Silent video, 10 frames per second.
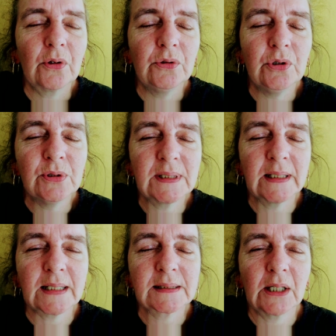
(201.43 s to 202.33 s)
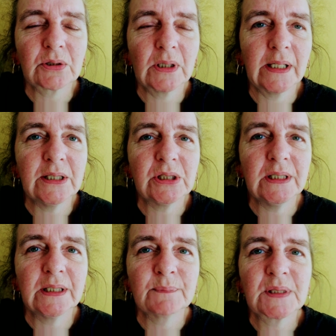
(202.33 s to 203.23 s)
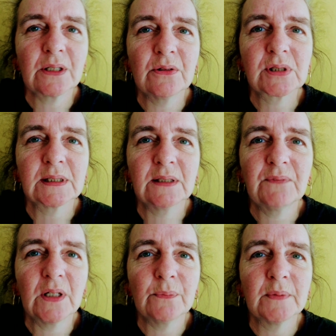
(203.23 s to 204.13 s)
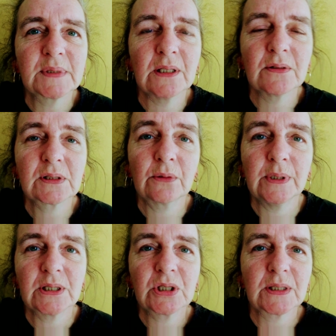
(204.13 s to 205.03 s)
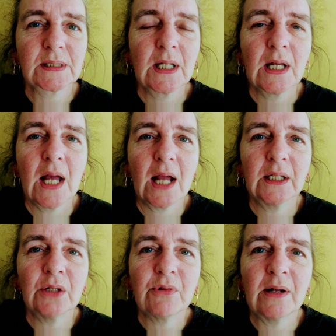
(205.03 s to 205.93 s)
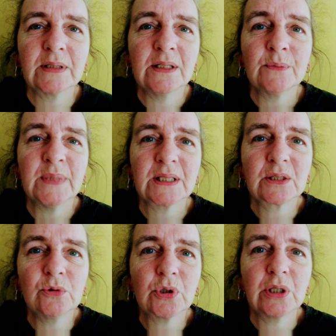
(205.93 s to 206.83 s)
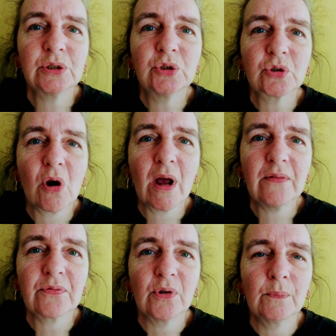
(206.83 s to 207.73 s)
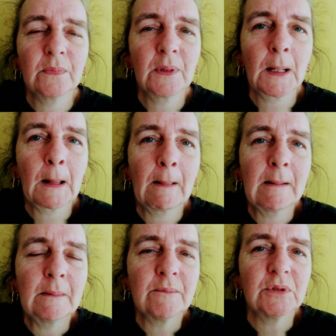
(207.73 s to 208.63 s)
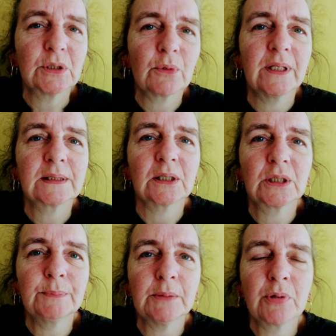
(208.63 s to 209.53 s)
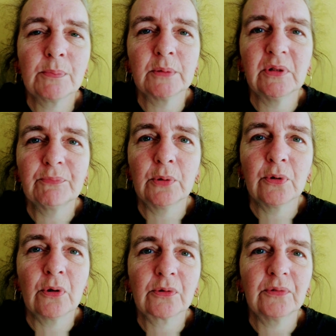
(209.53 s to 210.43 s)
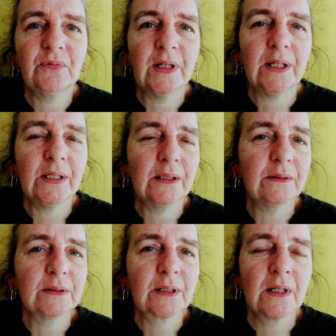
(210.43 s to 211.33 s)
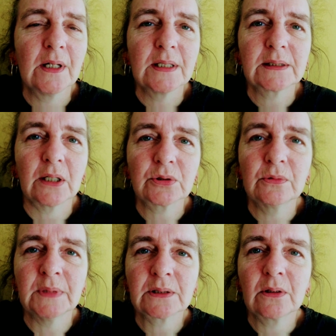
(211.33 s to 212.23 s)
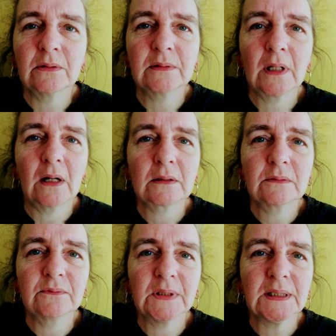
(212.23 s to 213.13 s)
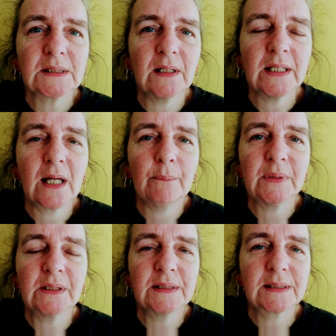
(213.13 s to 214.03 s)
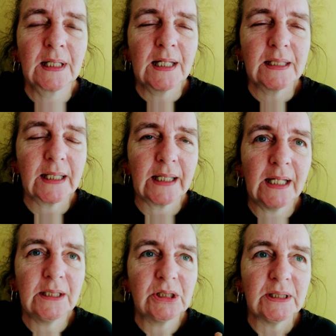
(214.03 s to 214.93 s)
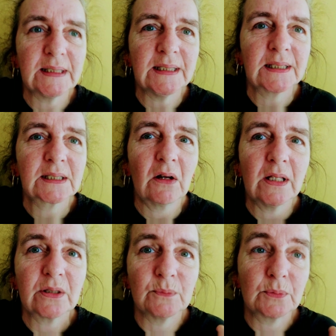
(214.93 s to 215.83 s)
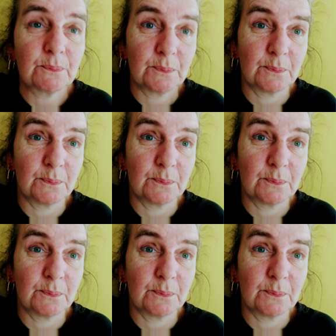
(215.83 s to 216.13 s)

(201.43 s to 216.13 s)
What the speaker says: using that sexual energy in themselves to develop themselves, so it's just hanging around in them and it's still trying to drive them, which is why there's such a big problem with pornography and sexual misconduct and things like that, because that energy is inside them